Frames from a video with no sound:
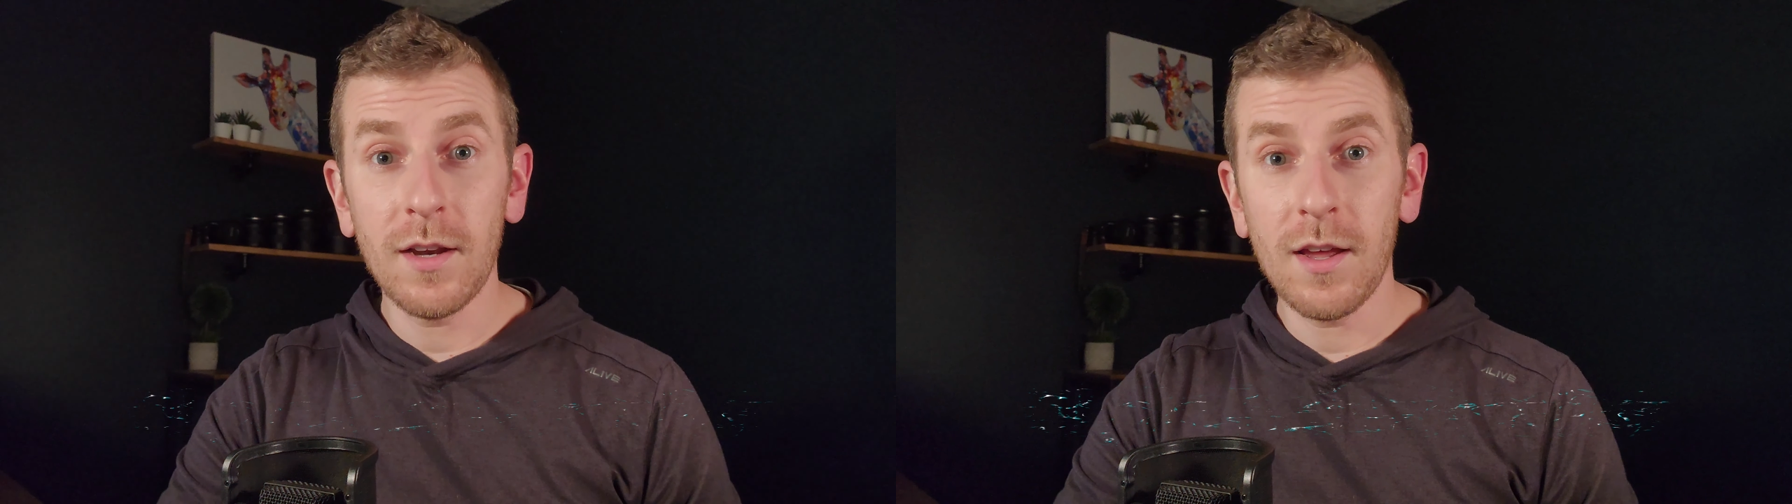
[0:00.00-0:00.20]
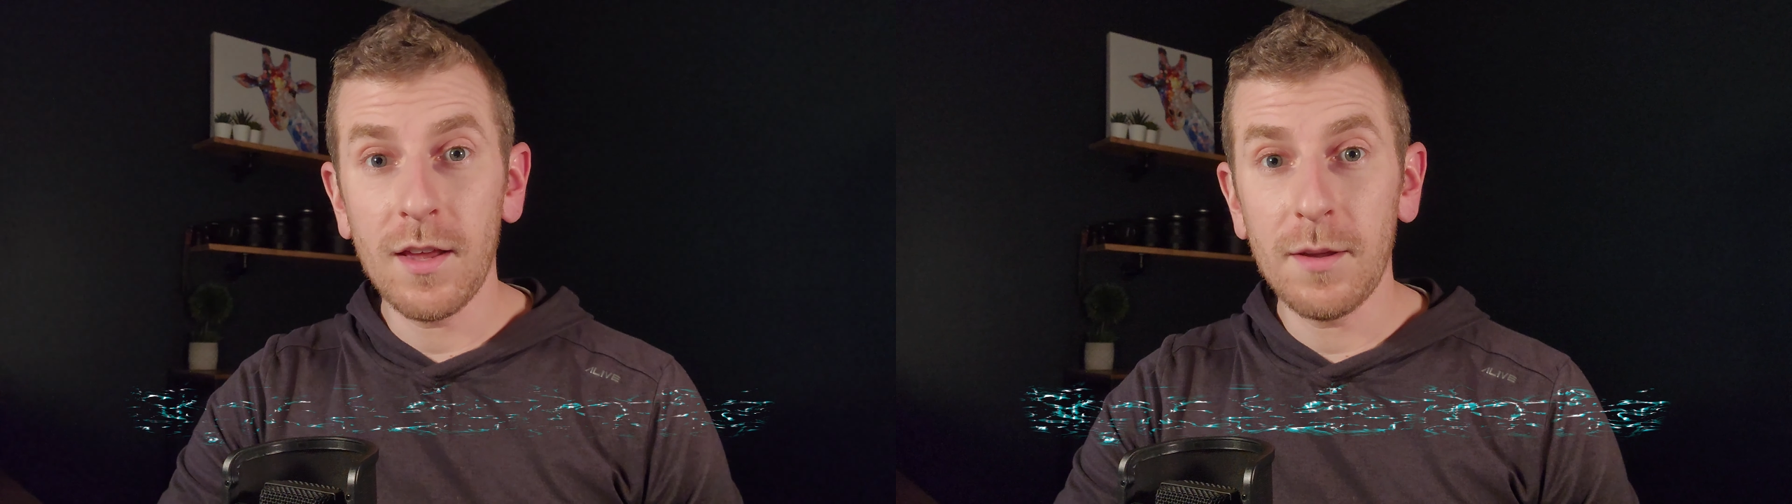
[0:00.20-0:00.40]

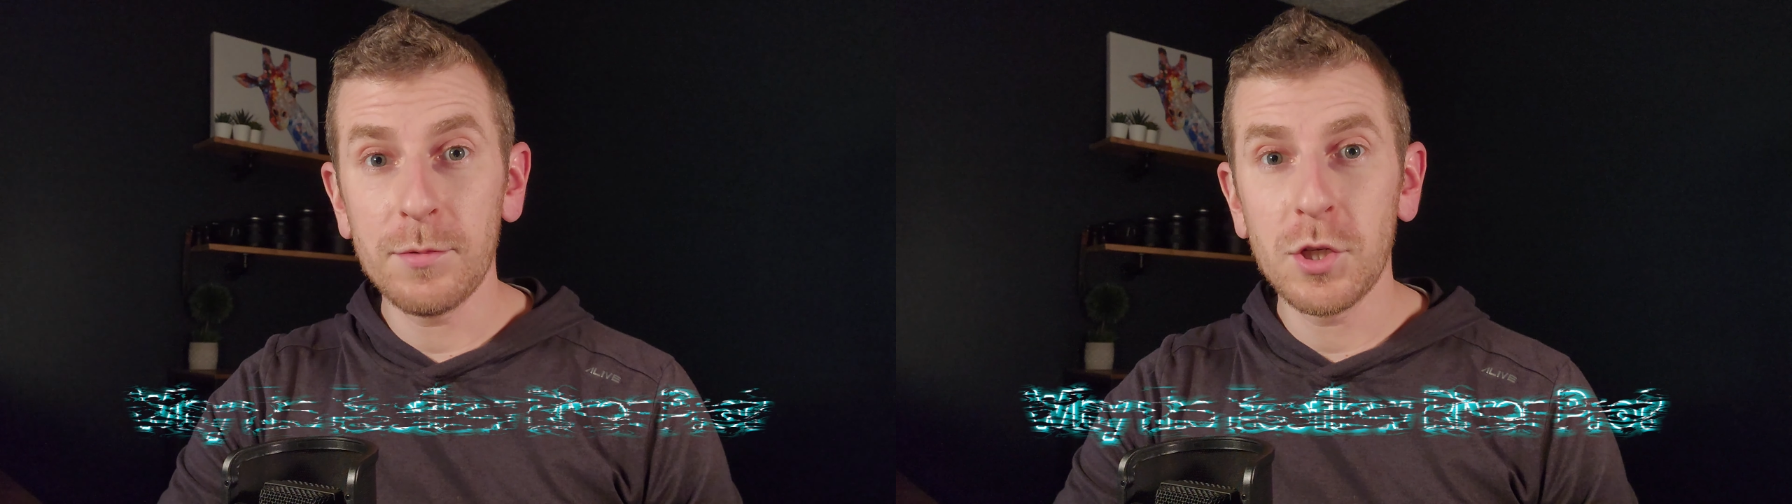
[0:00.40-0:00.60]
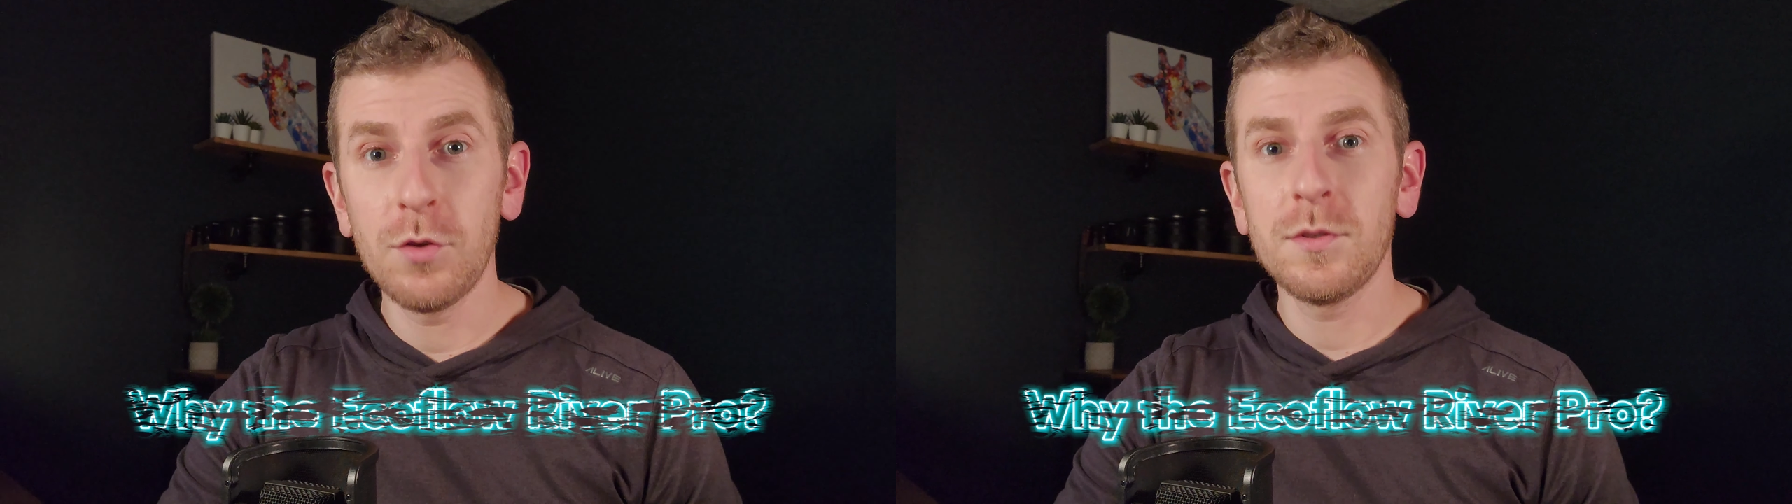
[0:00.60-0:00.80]
did I end
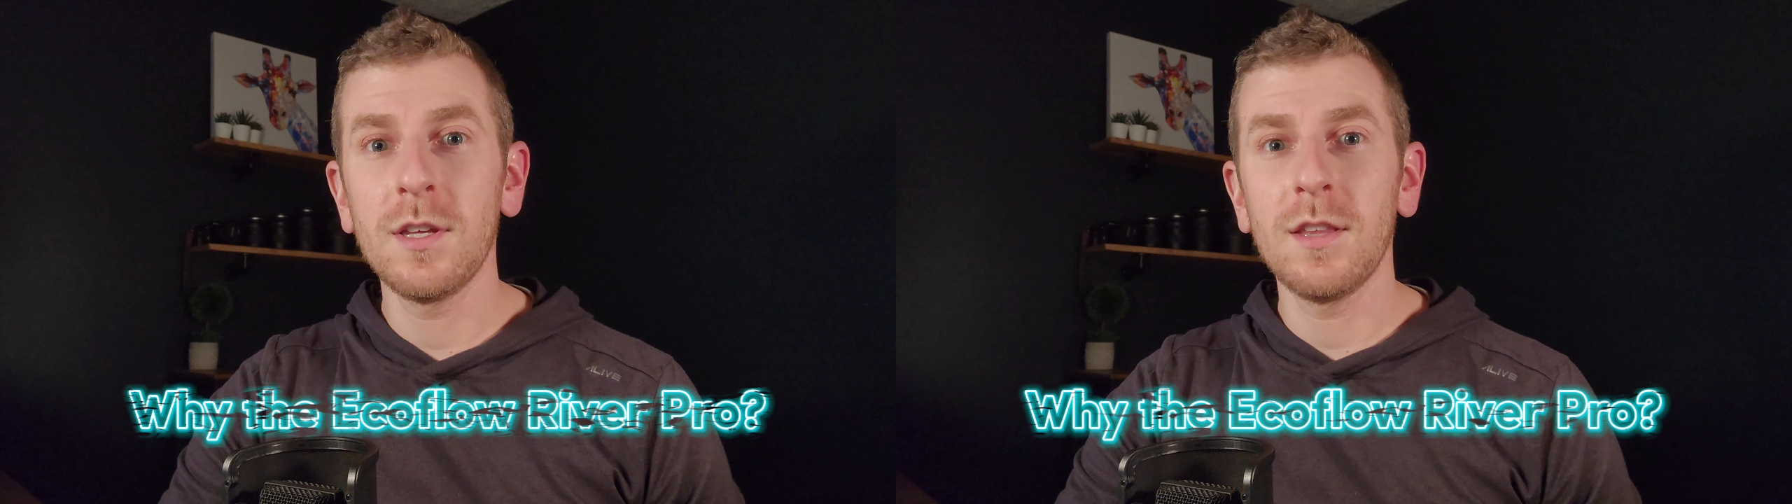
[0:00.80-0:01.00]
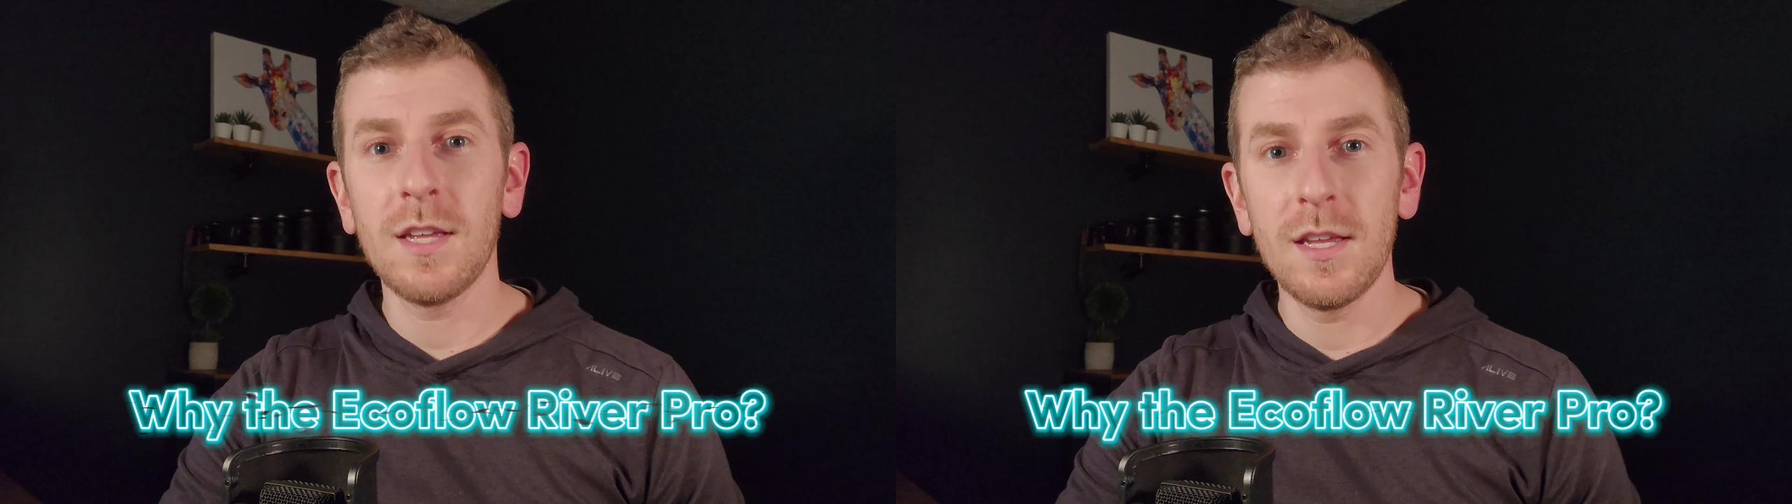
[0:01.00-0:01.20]
up
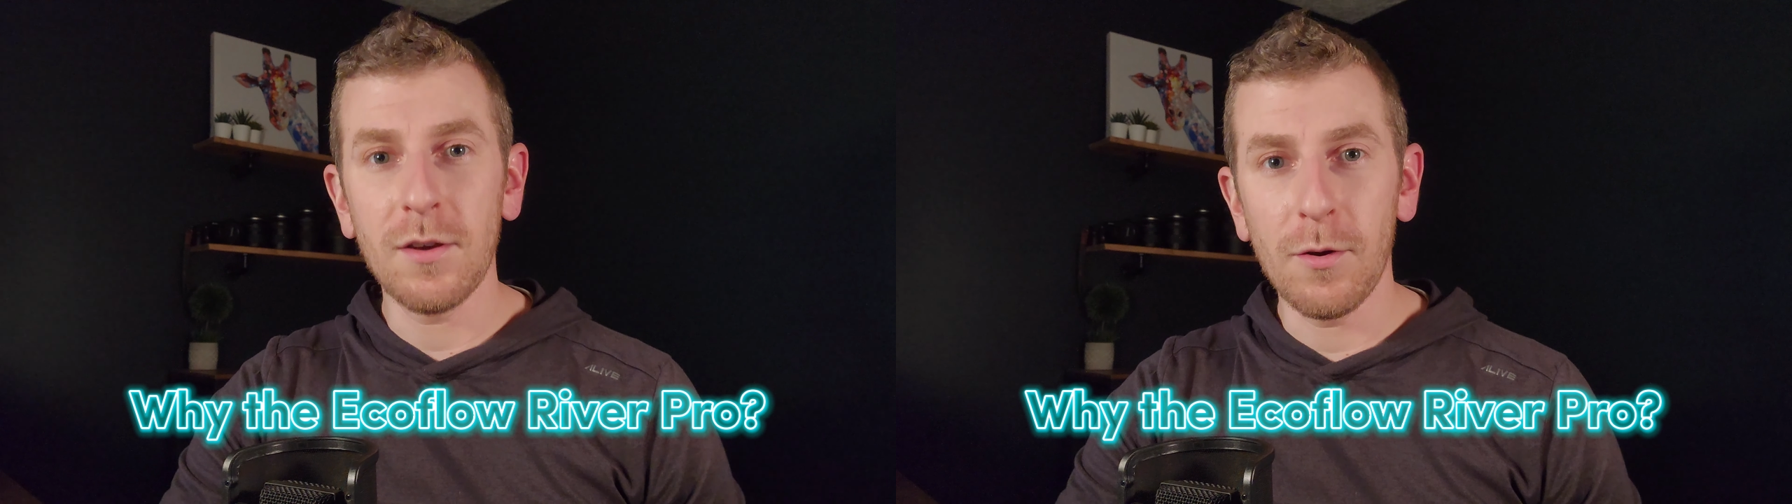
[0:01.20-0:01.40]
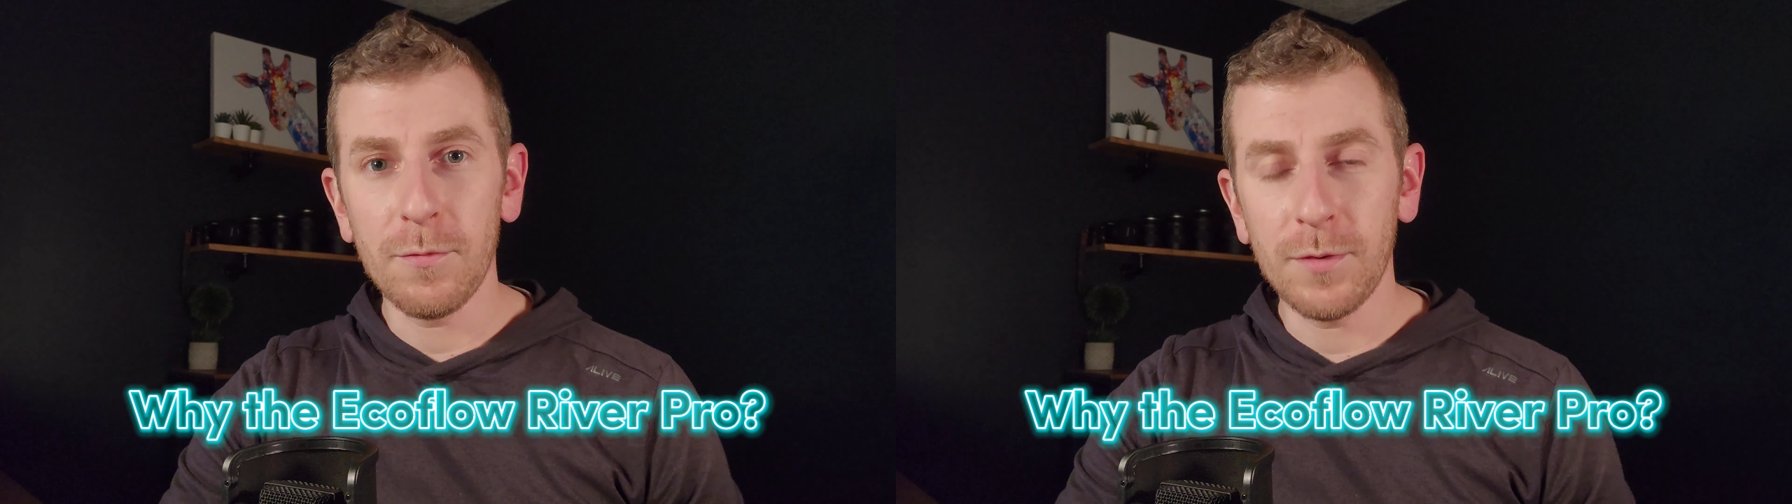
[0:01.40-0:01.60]
choosing the
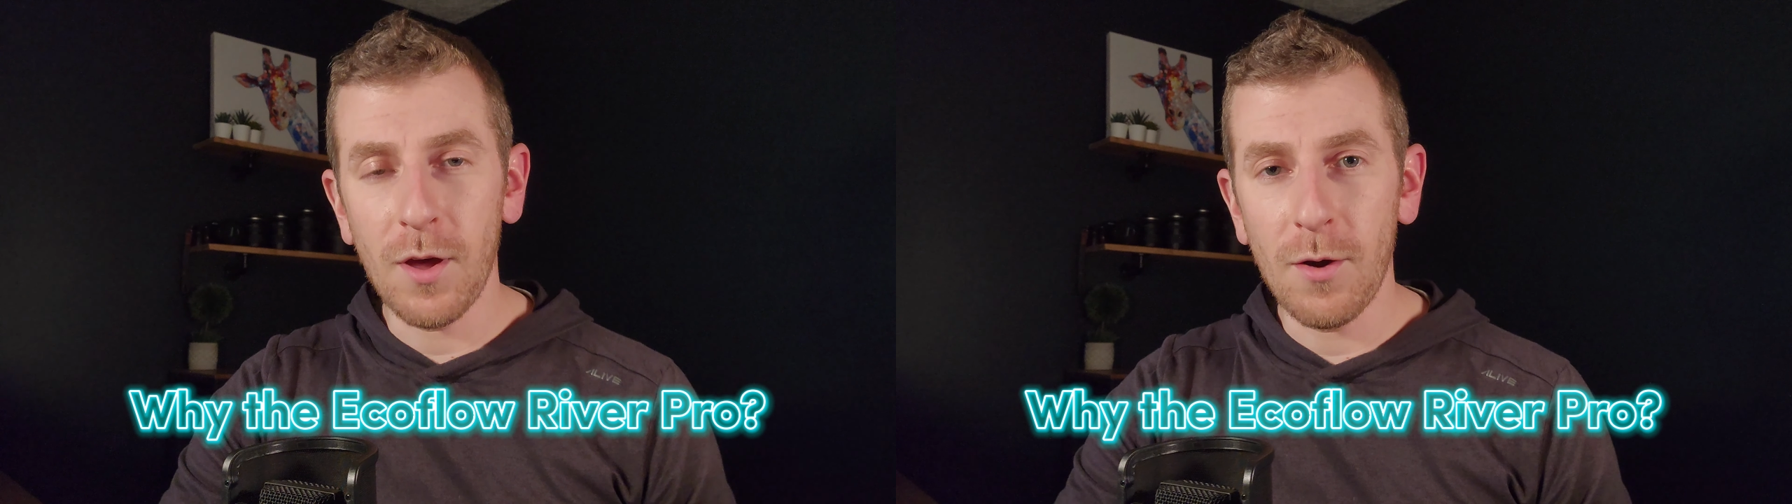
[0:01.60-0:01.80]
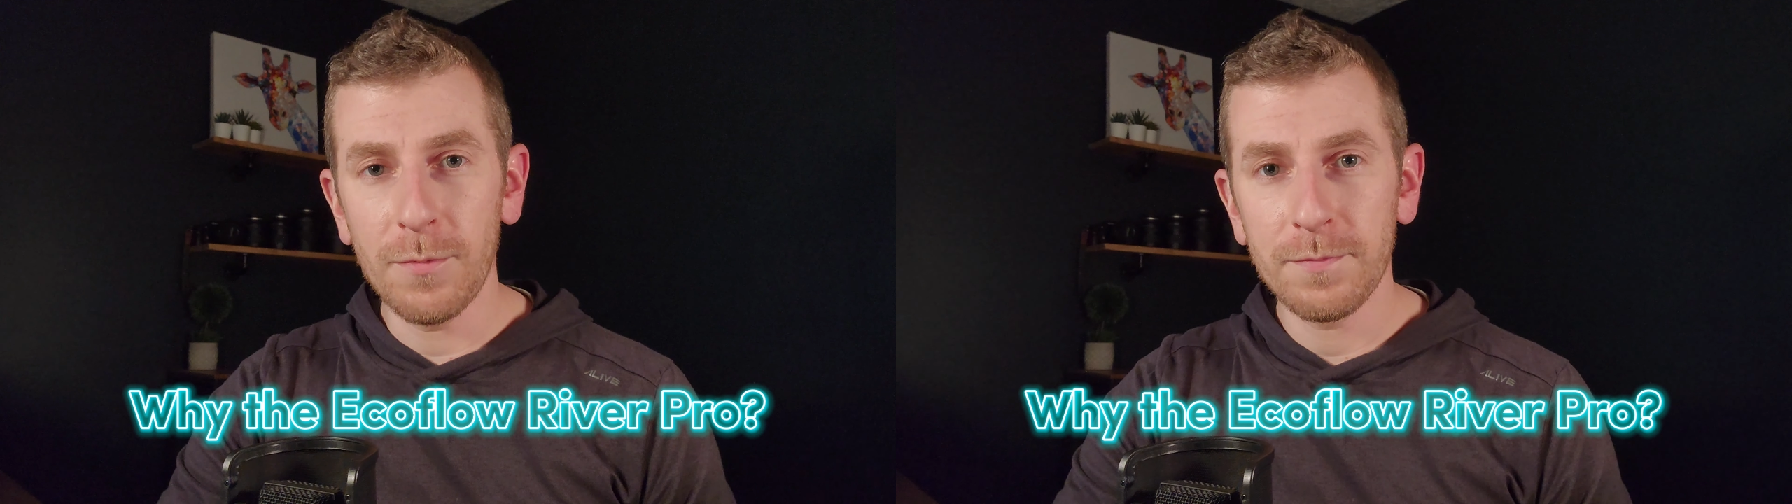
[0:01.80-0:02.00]

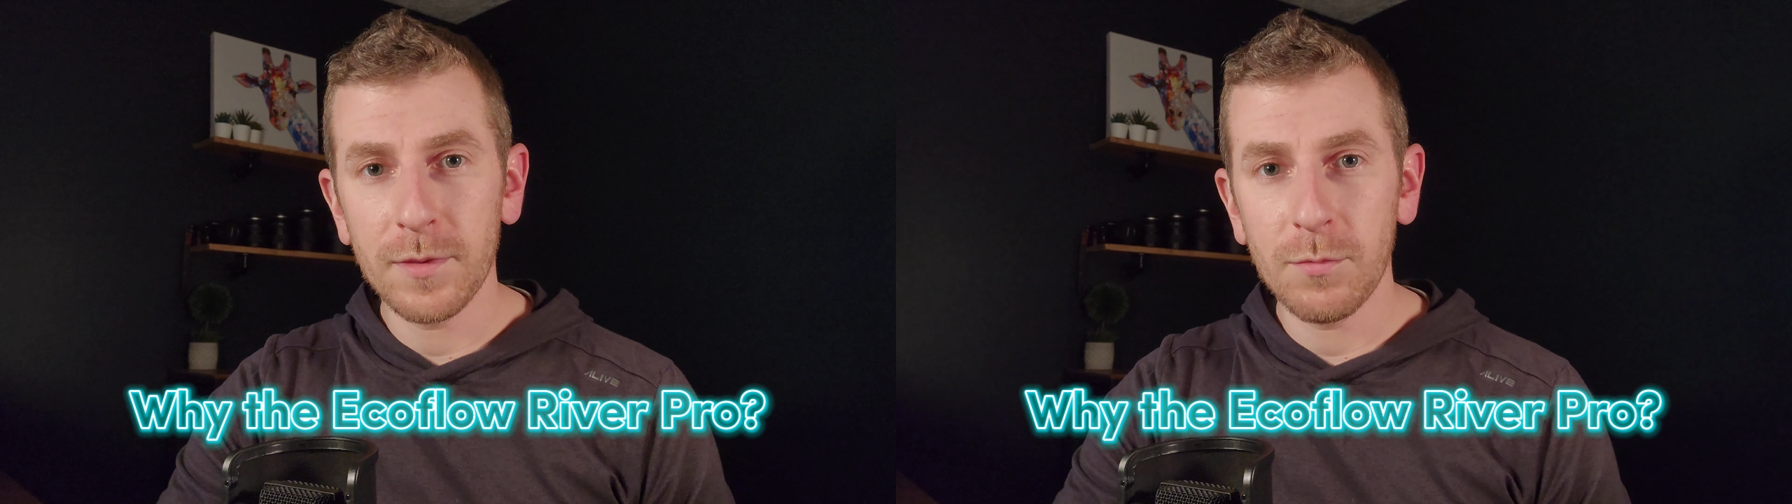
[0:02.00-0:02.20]
EcoFlow?